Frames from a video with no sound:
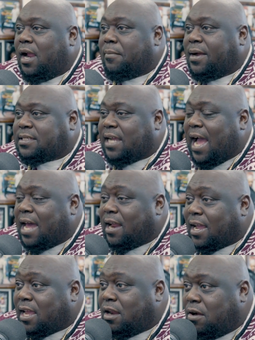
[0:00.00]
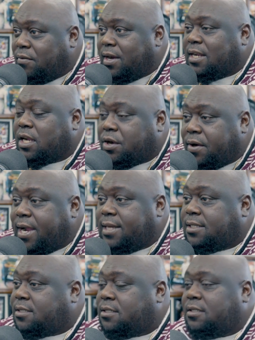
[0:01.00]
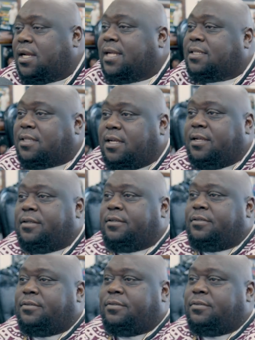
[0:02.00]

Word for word: Everybody said, "How do I get over it?" Grits. That's Man, it.